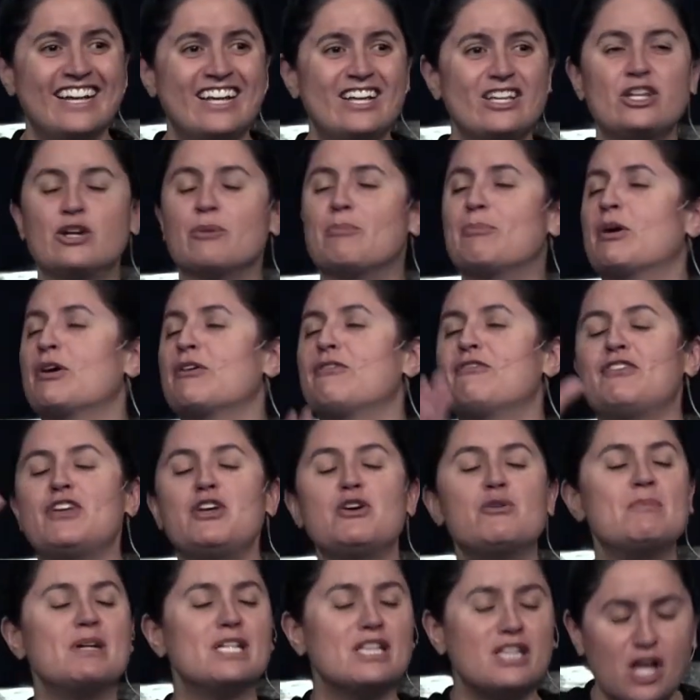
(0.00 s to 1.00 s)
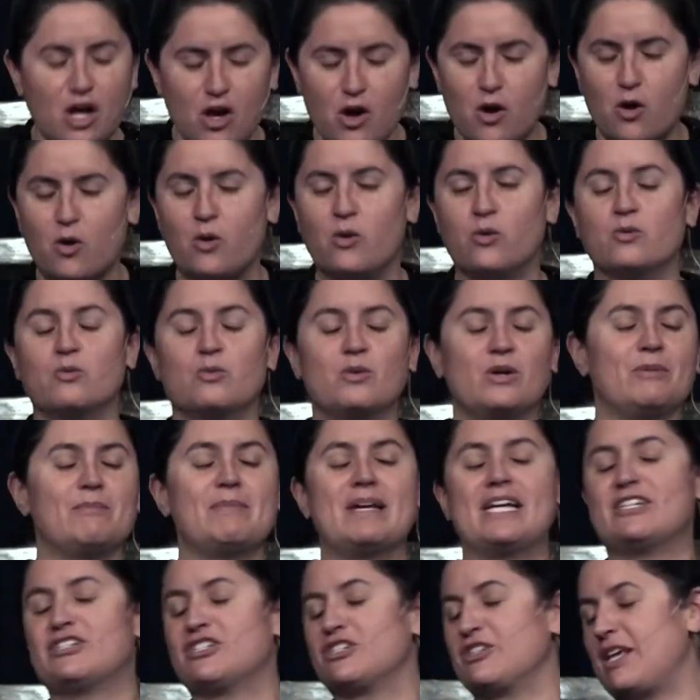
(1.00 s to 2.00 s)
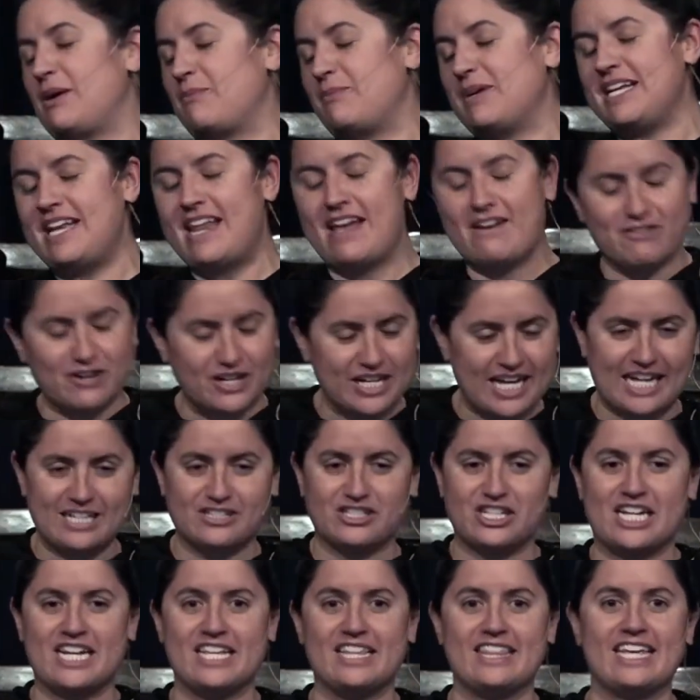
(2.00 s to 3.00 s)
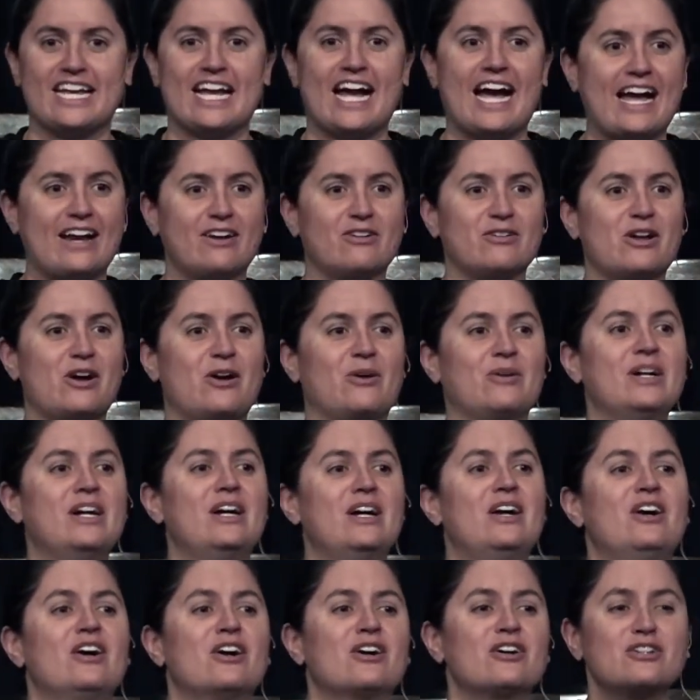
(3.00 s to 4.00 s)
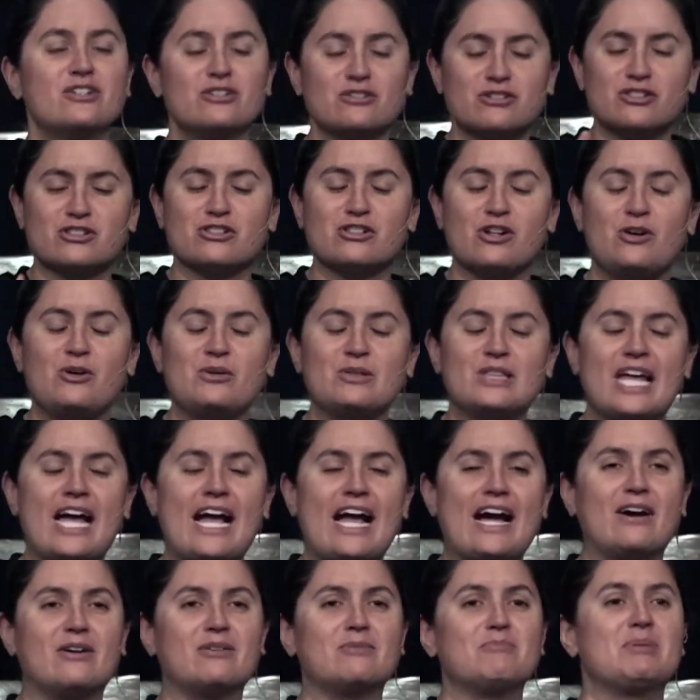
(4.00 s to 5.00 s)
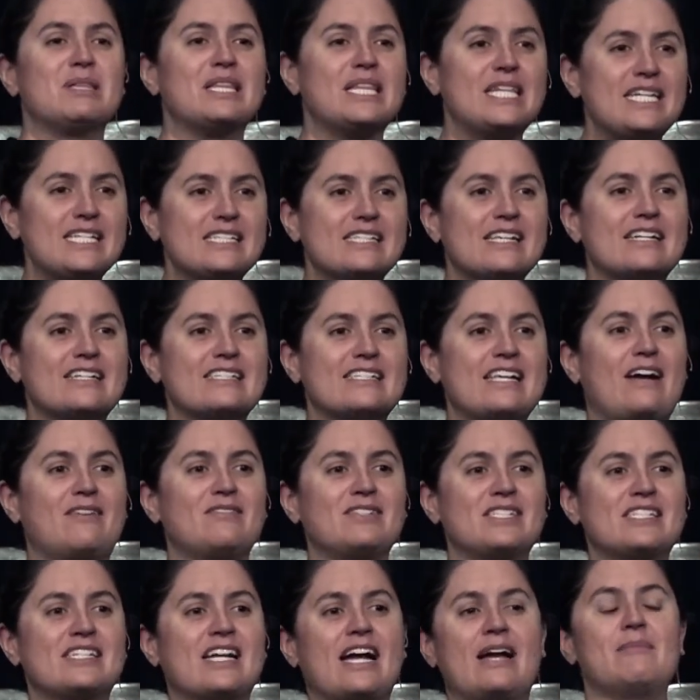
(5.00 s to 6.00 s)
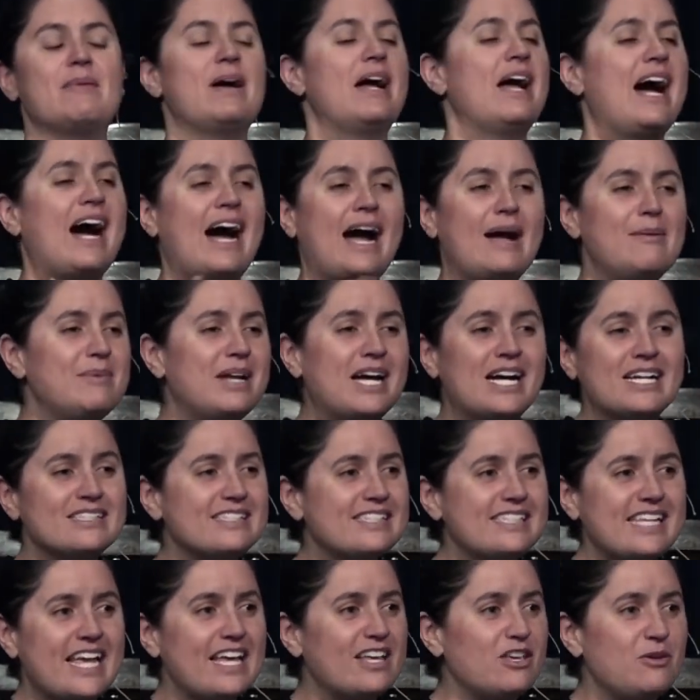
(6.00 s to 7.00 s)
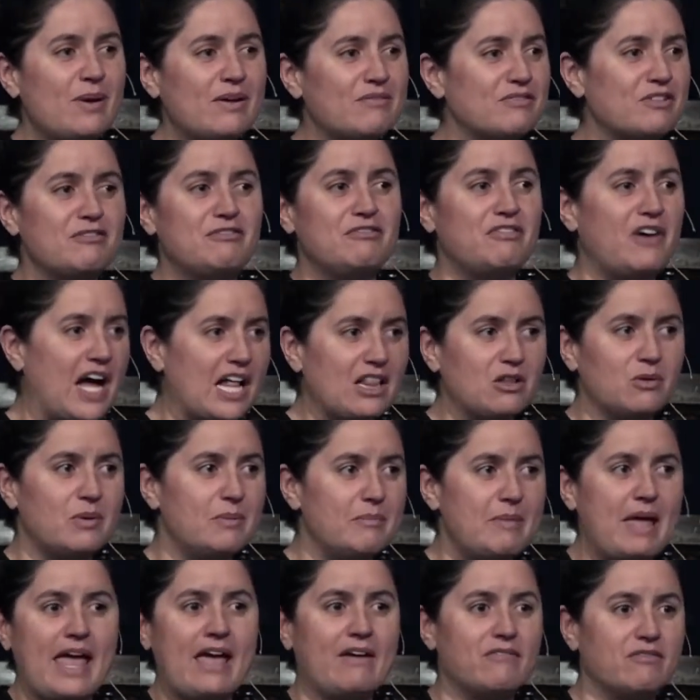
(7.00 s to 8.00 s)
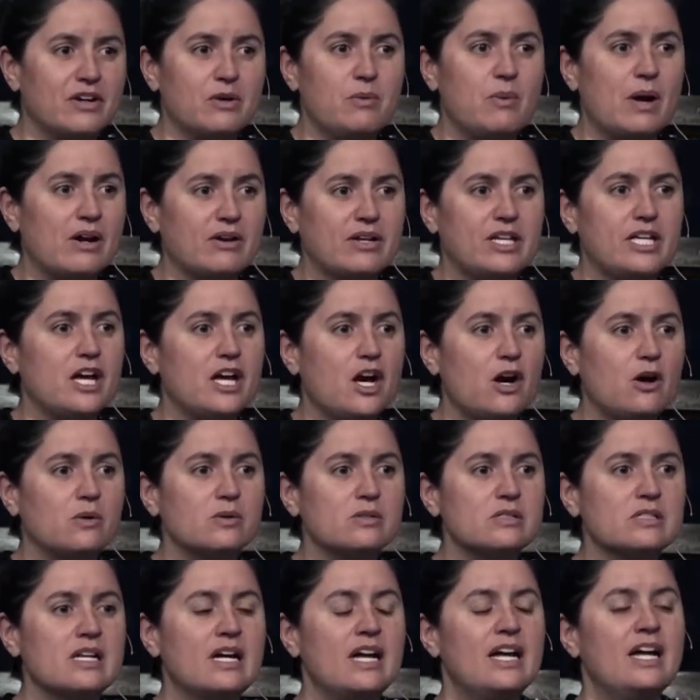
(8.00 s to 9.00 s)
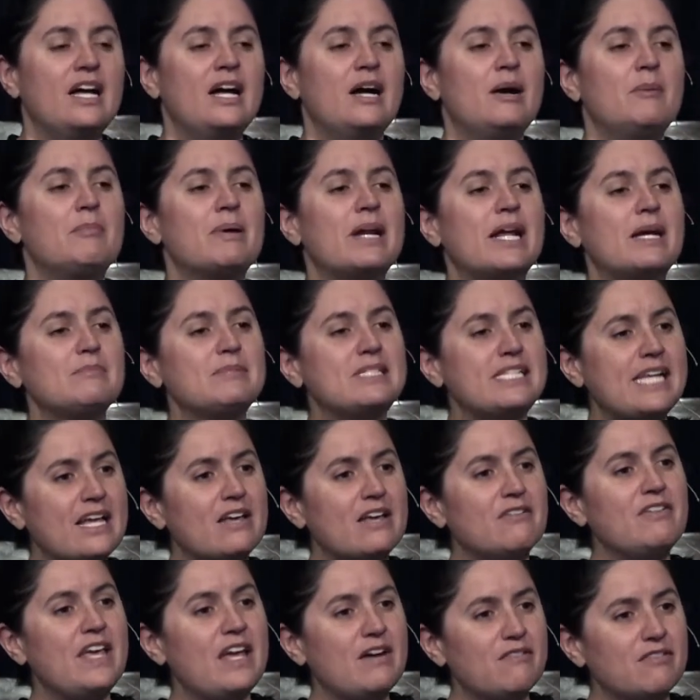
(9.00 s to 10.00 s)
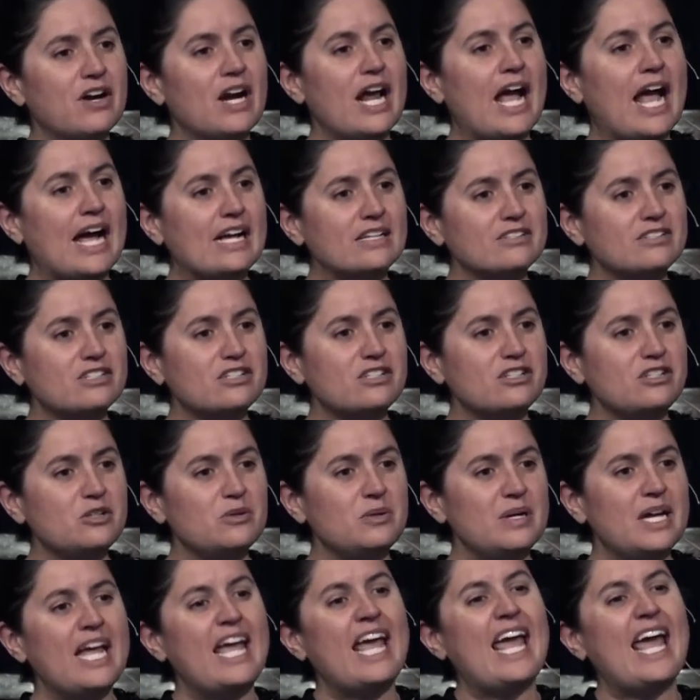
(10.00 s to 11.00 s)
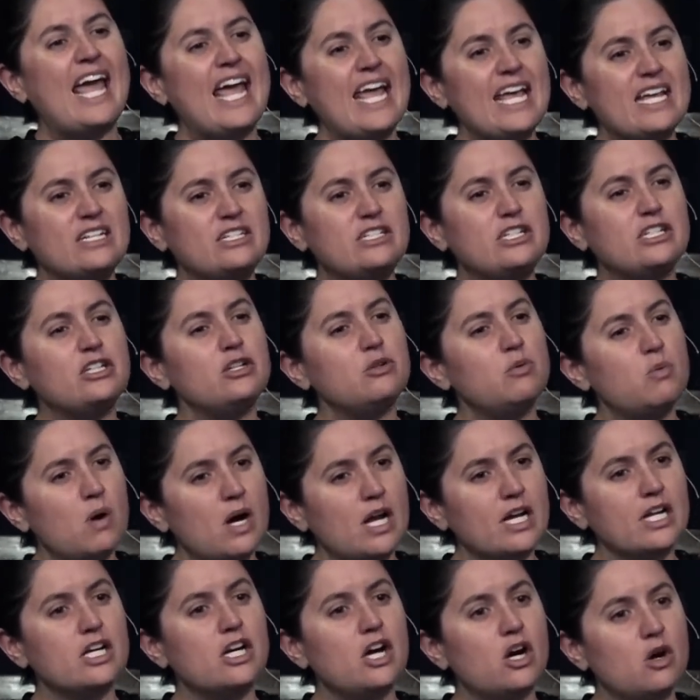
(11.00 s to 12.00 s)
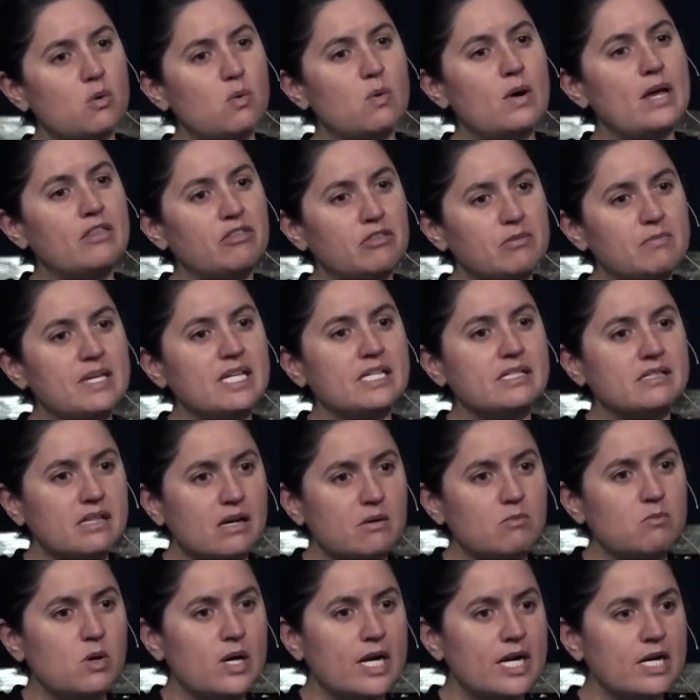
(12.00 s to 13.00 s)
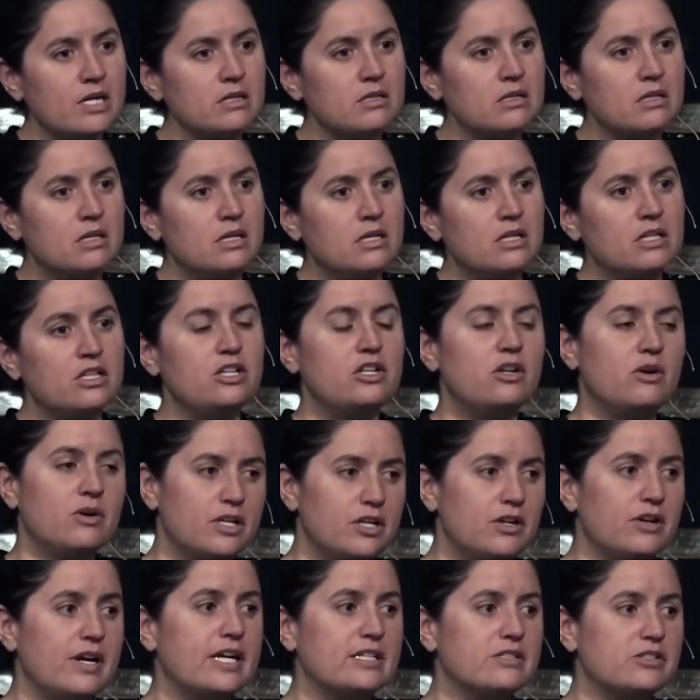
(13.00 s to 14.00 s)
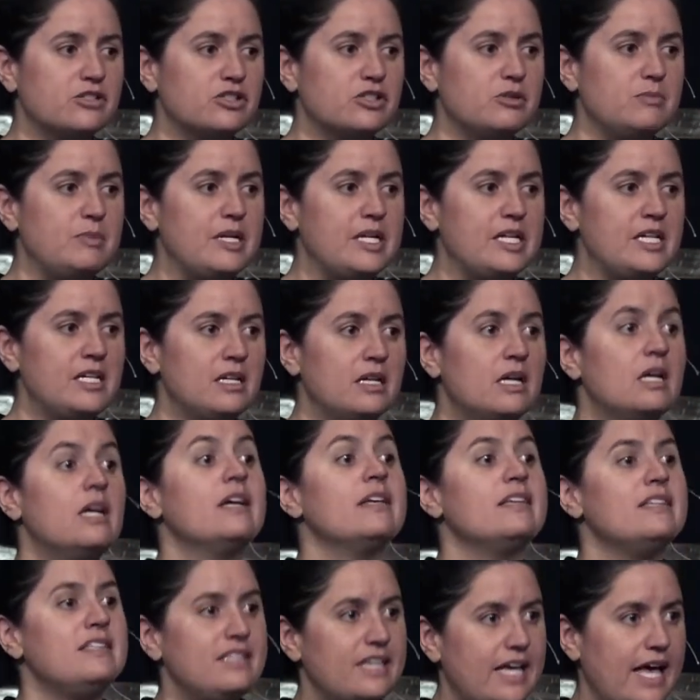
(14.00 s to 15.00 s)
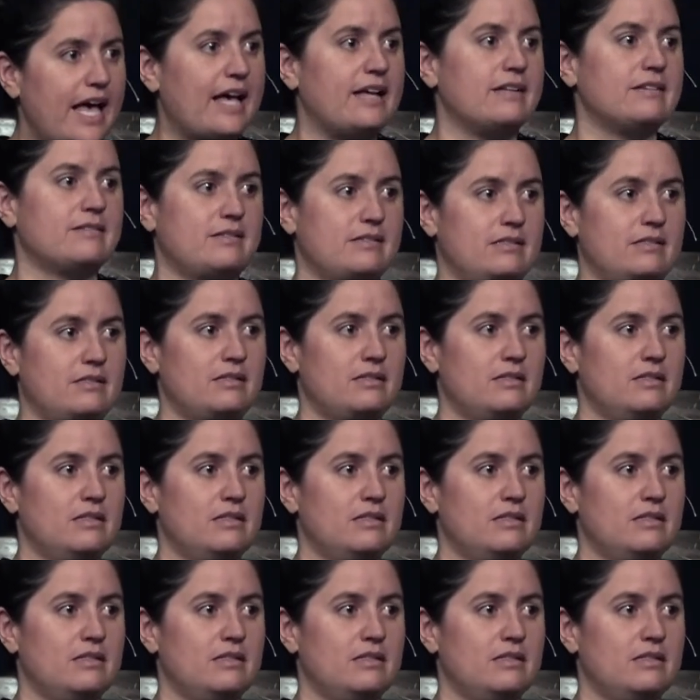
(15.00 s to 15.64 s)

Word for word: your perfume alone will make sure that we never catch anything. I don't know. Or you're so loud. Please let us have his time. I'm not saying you have to follow him everywhere he goes, but I'm saying if he ever asks you, hey, do you want to go with me somewhere? You know what your answer should be? Yes.